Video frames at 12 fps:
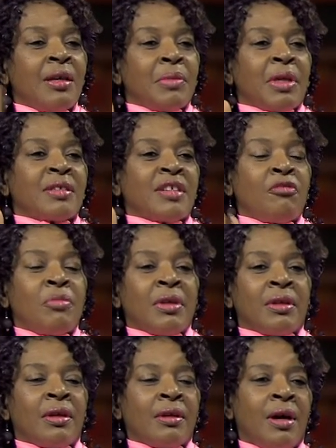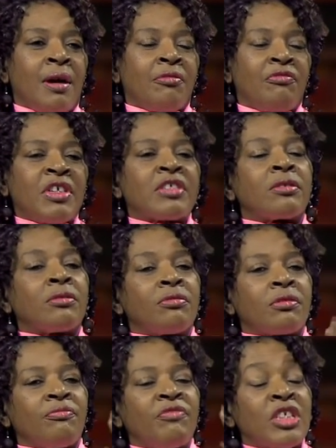because I've been in a, a physical
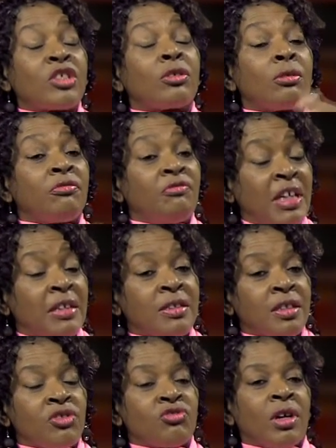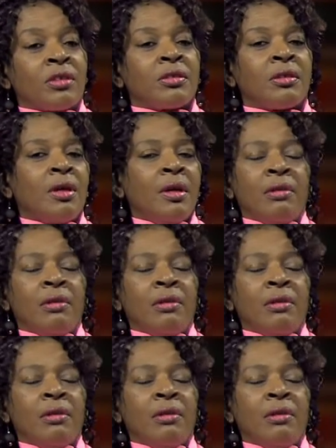physical fitness instructor